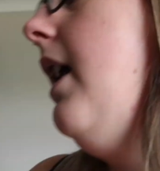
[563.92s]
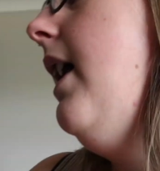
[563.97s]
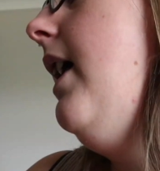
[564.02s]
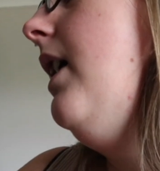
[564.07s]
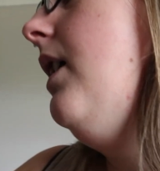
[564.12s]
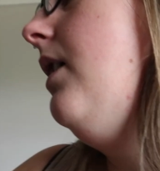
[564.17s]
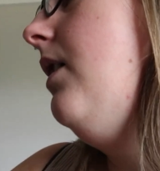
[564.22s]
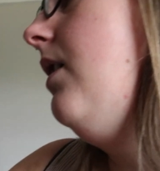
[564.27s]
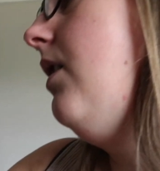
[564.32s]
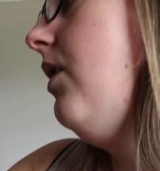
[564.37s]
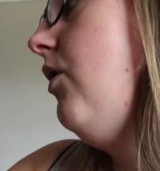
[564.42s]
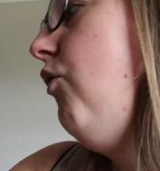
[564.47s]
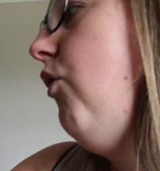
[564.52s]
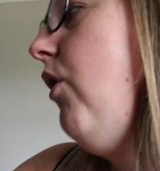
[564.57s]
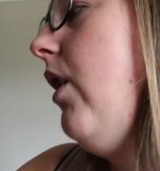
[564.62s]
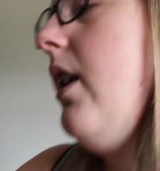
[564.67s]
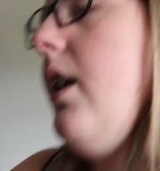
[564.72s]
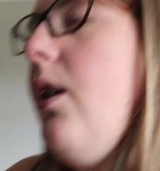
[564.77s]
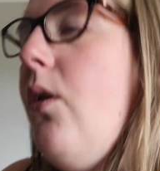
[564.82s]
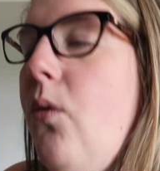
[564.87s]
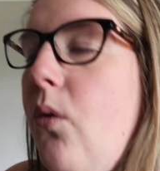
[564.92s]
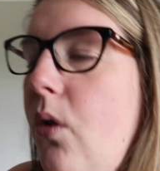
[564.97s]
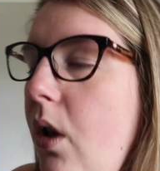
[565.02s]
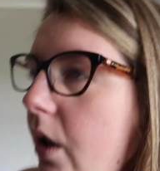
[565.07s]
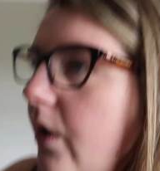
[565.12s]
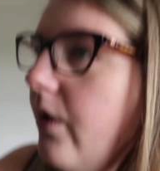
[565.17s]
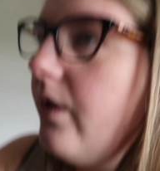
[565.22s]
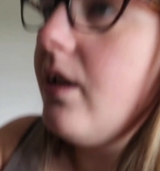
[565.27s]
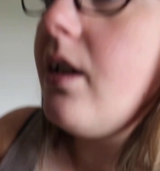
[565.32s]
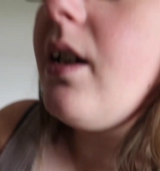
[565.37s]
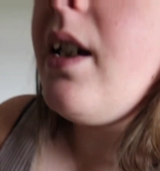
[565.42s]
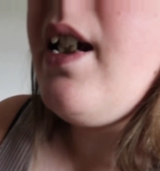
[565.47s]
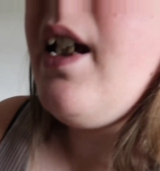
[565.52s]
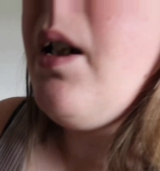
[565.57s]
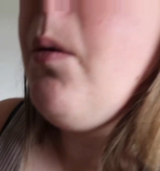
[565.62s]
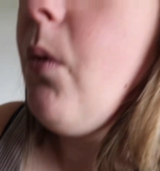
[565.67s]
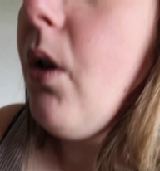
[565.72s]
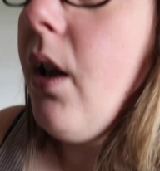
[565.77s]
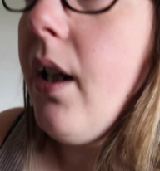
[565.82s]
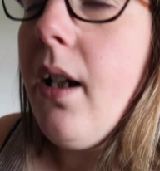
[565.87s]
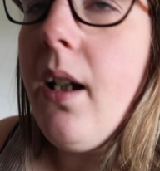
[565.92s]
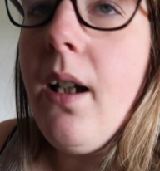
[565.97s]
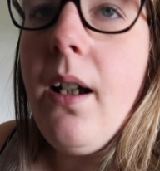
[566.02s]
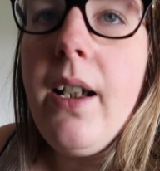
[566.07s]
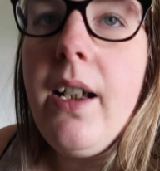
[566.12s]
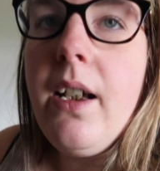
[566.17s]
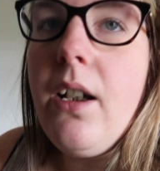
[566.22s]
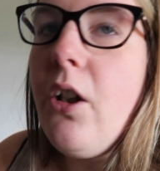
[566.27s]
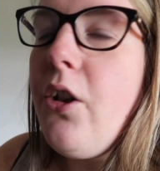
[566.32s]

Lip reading: and trying it all on, seeing what I like.